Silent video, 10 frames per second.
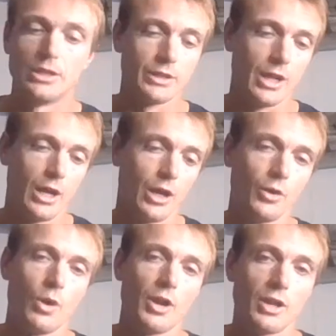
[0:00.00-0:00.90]
Yeah, I
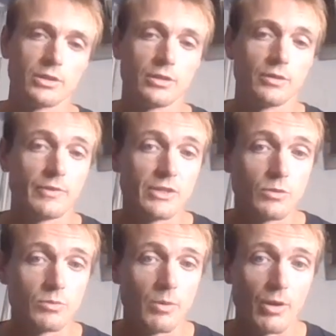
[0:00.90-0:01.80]
know I added a
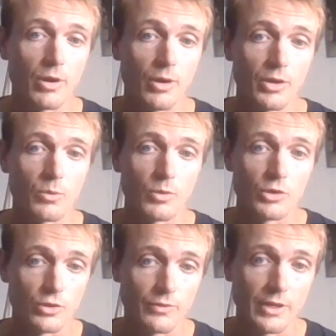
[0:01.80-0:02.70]
video about what would
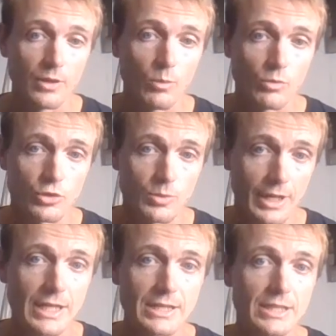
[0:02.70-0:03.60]
you think, what would you
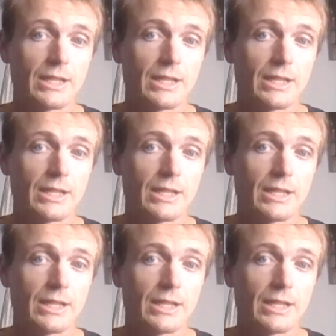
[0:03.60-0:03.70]
add,